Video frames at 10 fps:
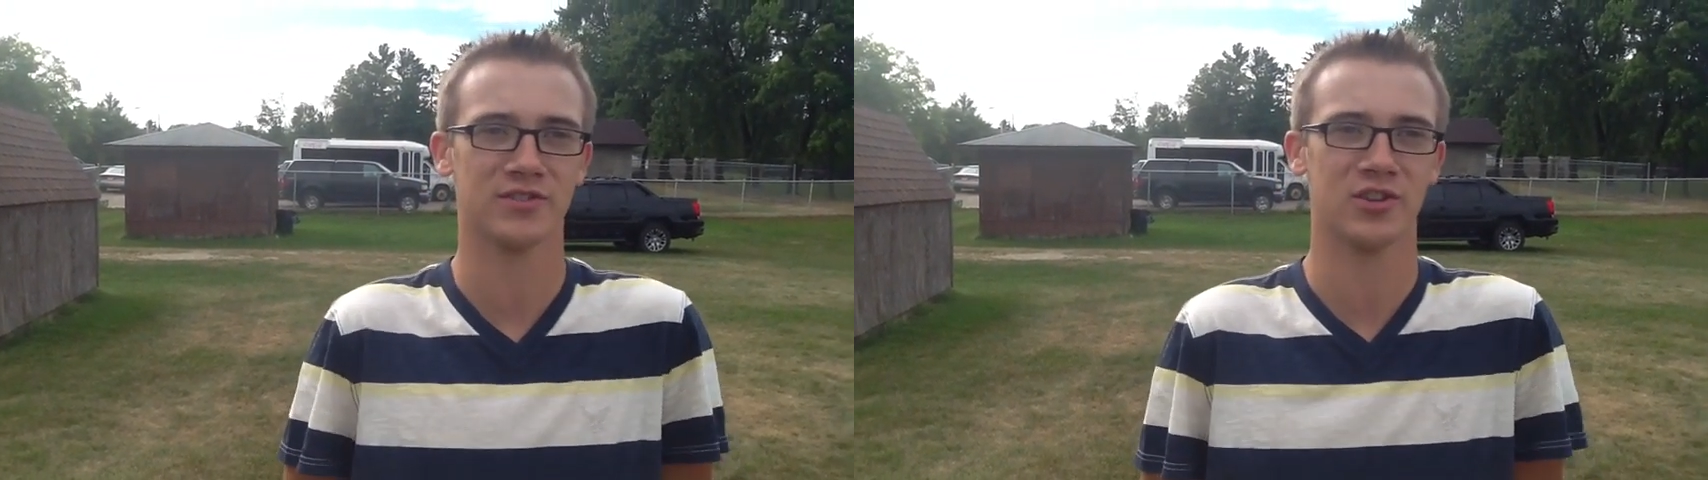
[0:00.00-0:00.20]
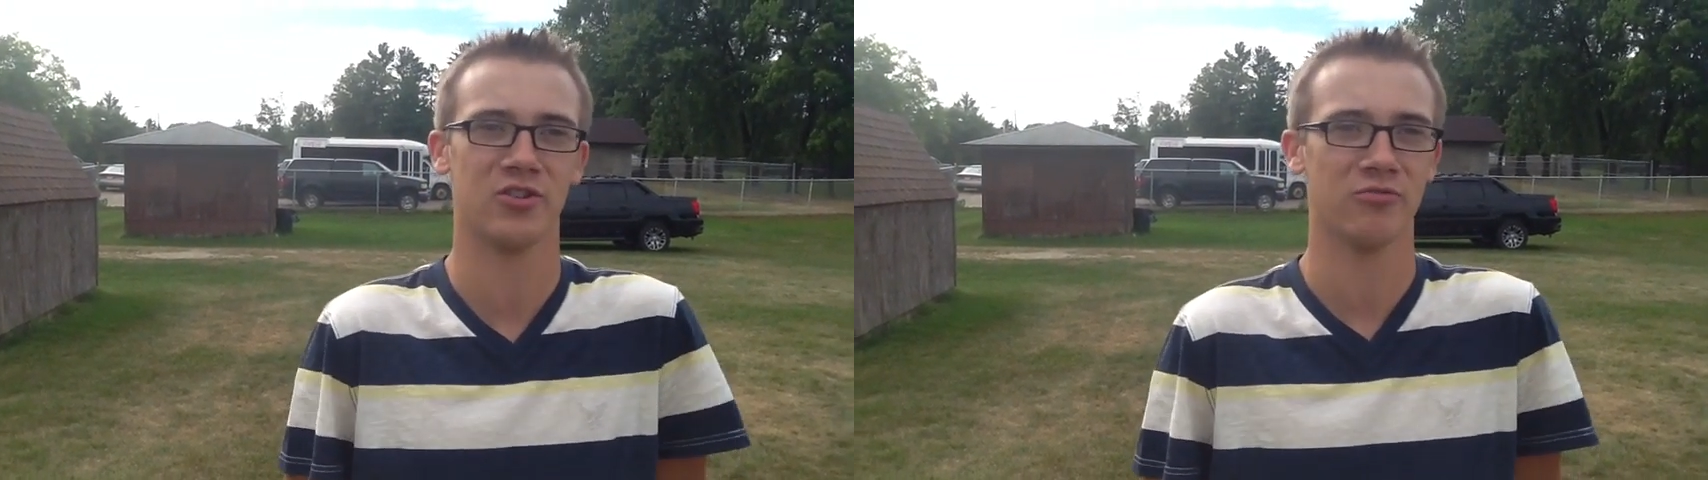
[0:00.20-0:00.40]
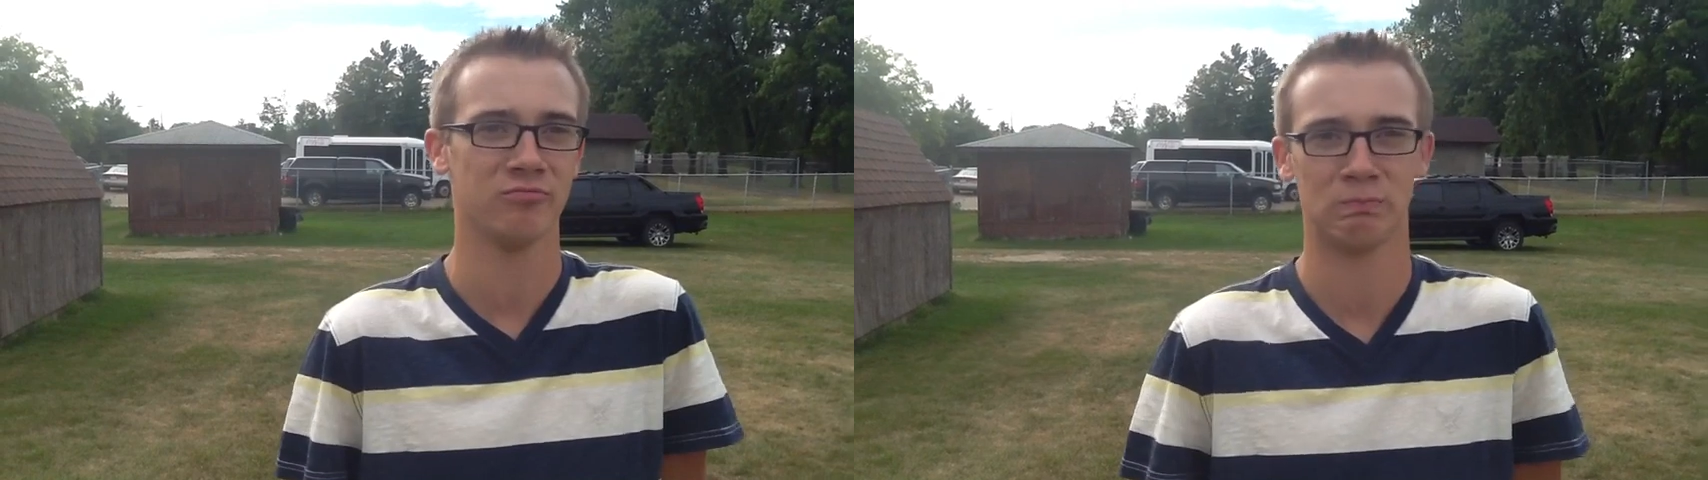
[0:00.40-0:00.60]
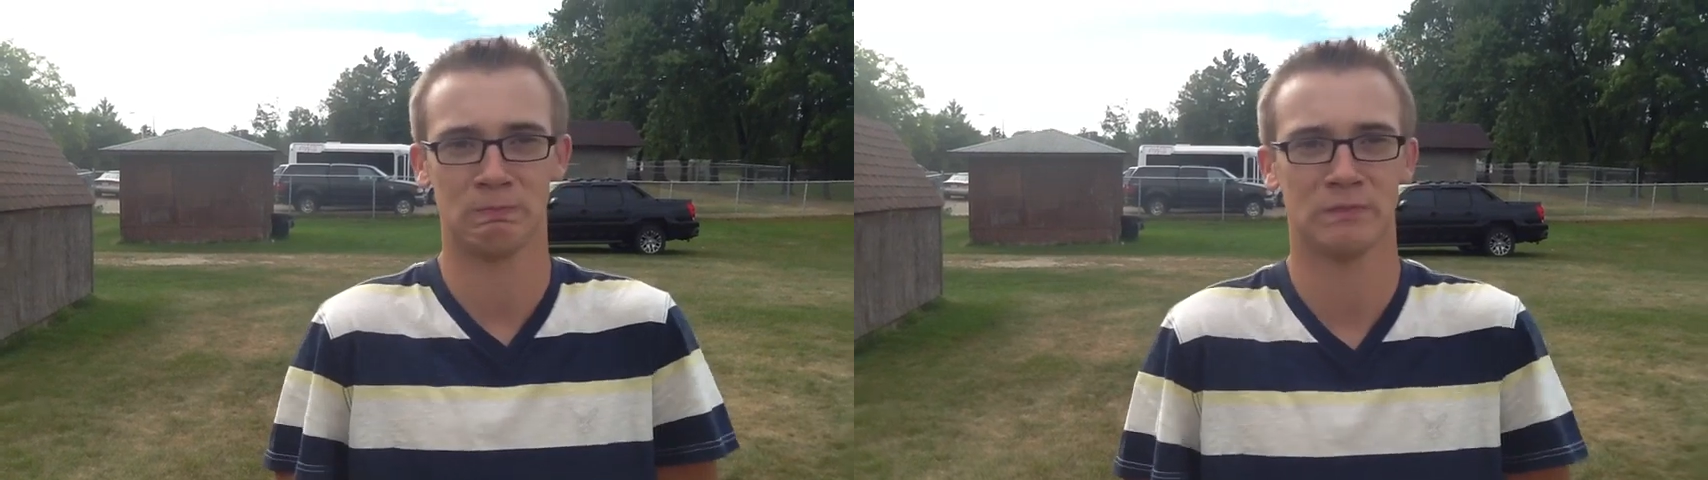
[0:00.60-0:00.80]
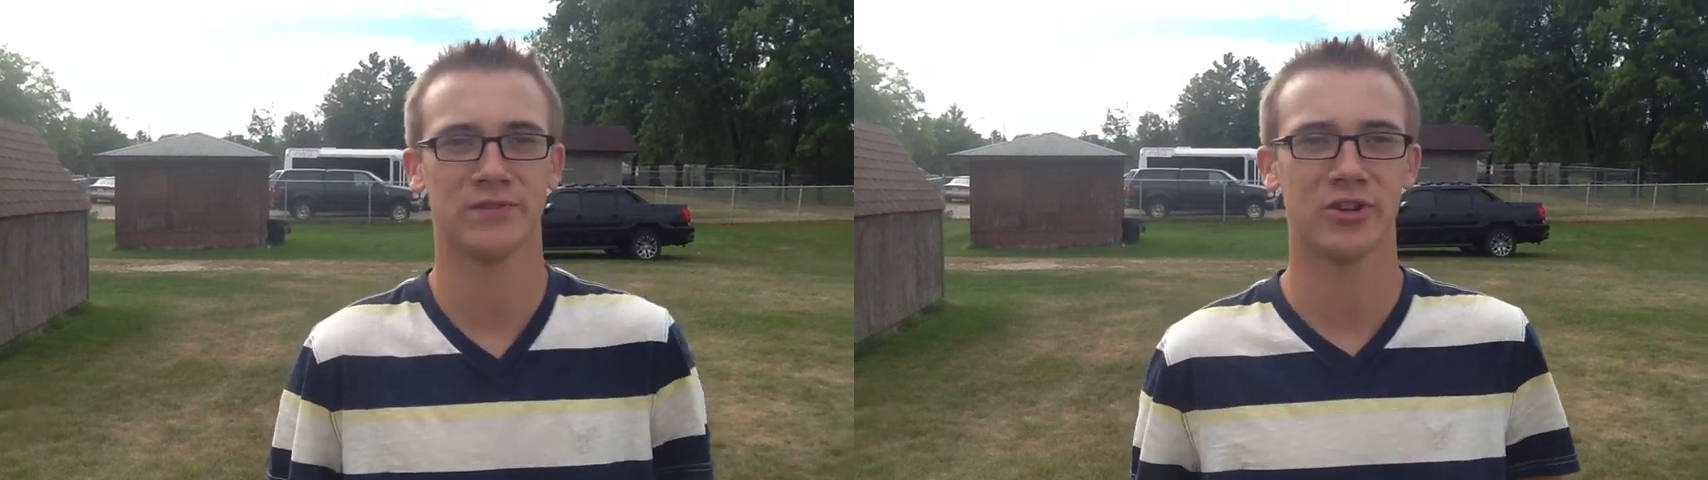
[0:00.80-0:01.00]
So,
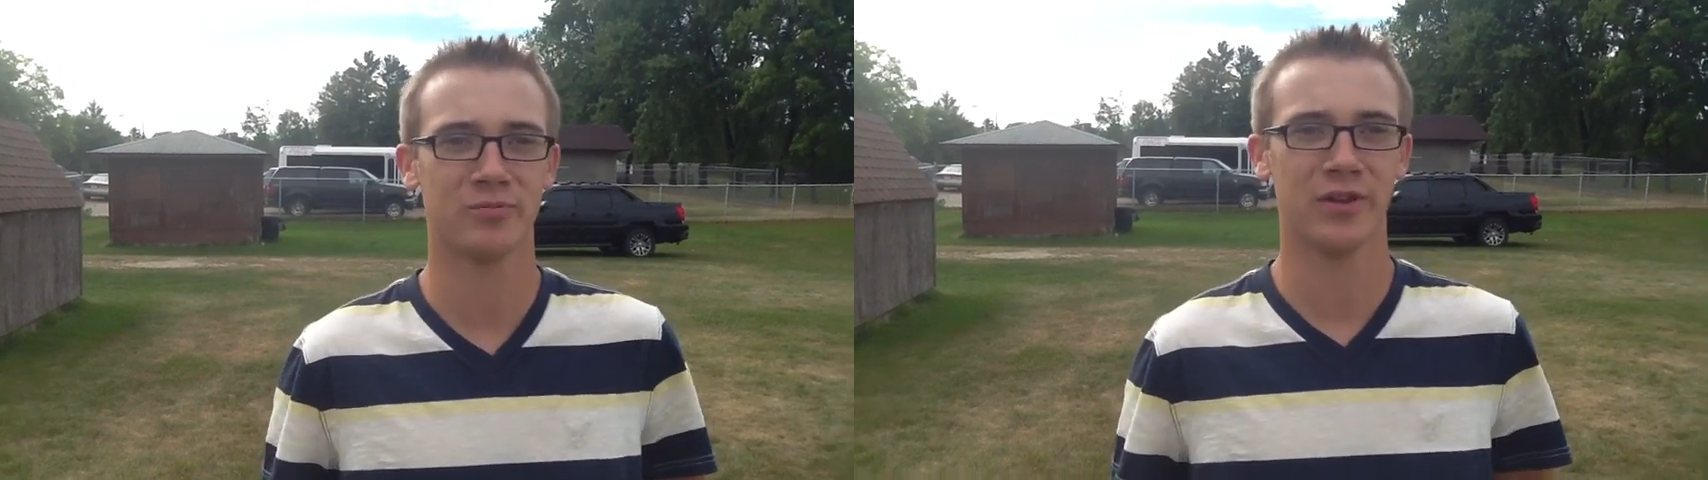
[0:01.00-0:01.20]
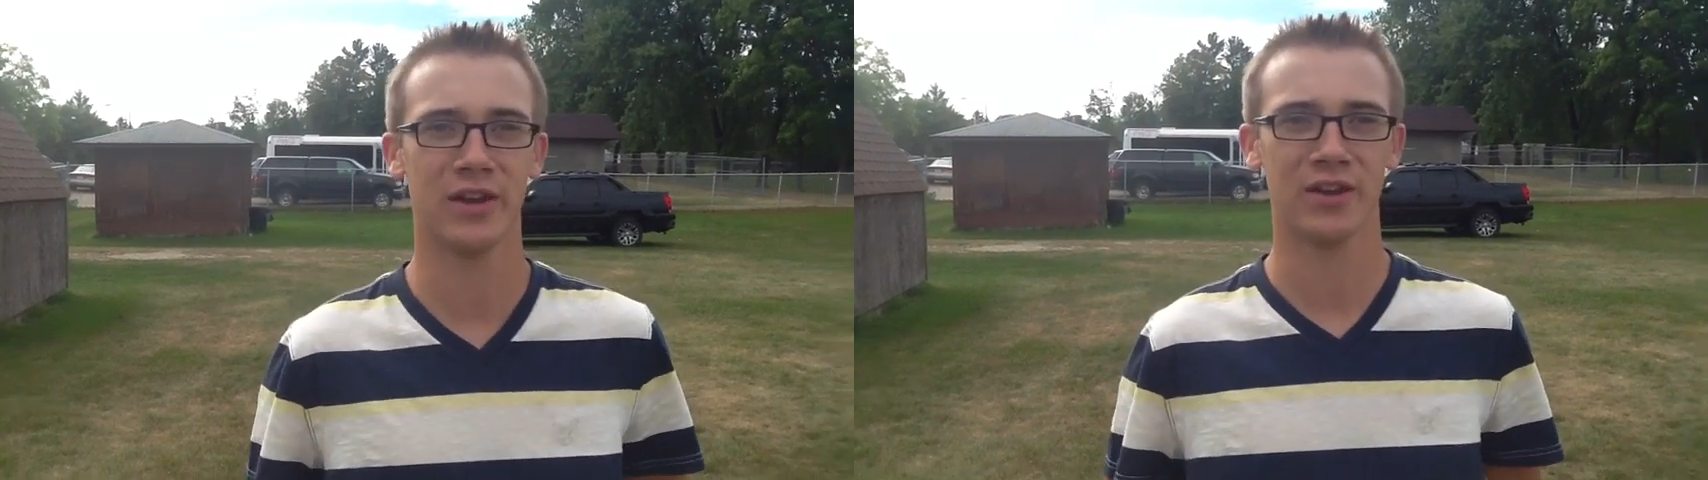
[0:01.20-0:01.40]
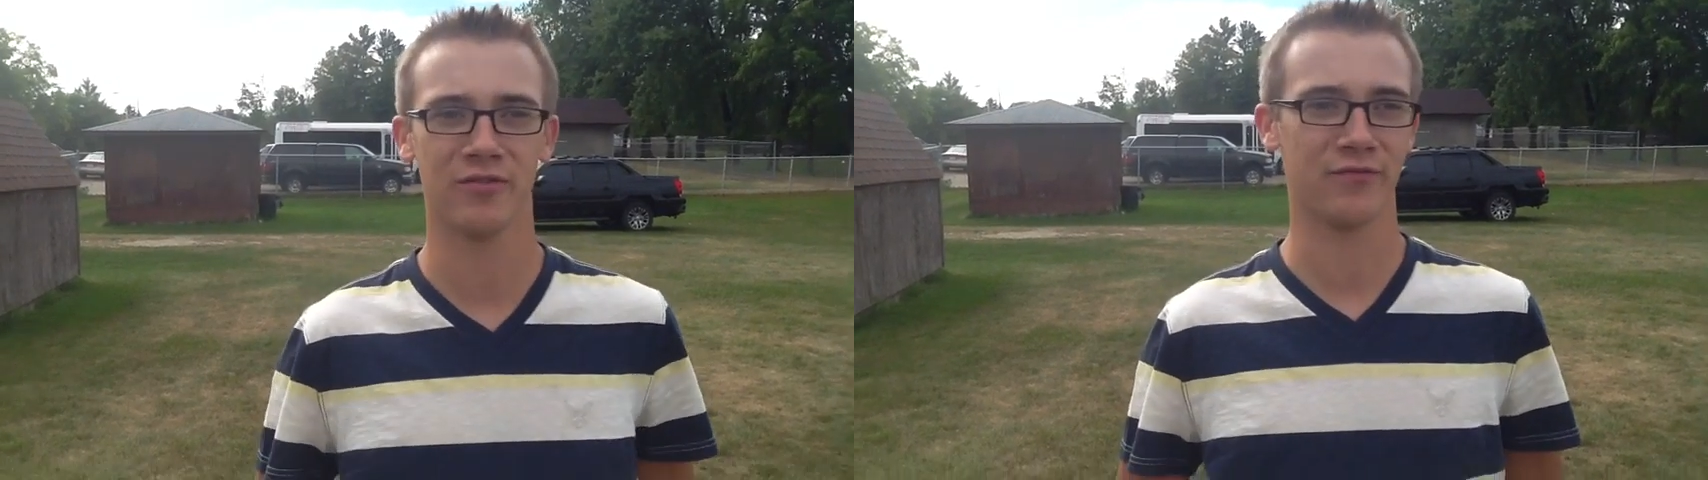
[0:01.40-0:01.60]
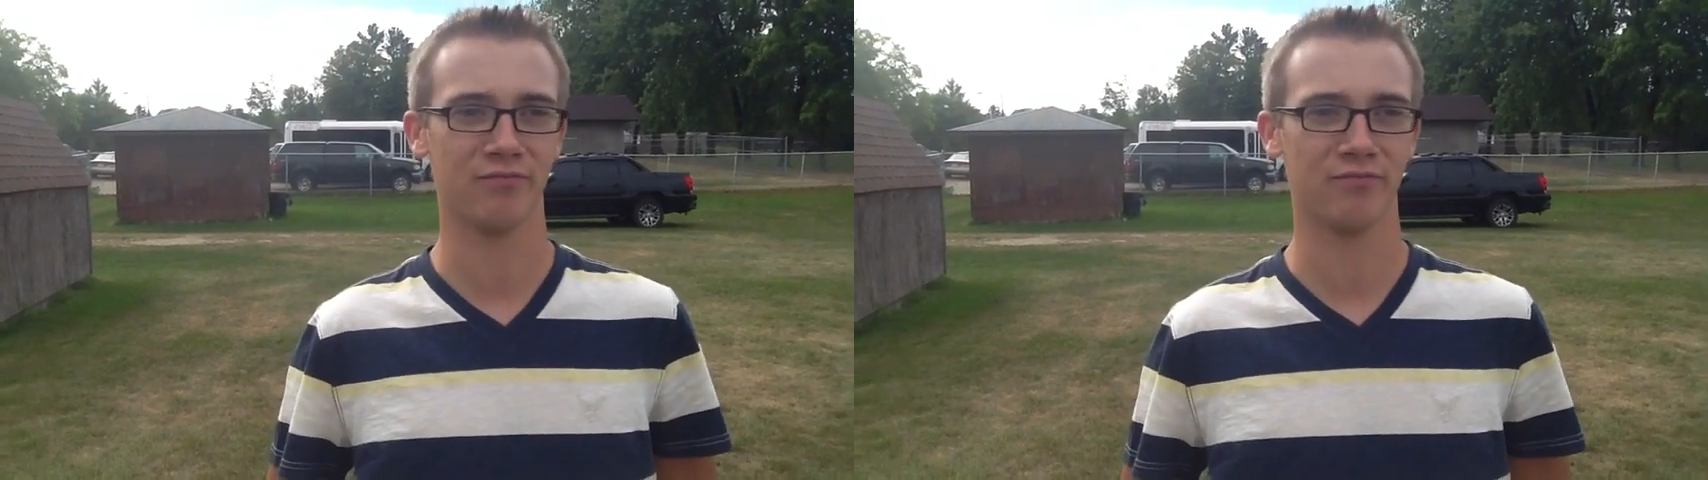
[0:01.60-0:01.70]
started playing.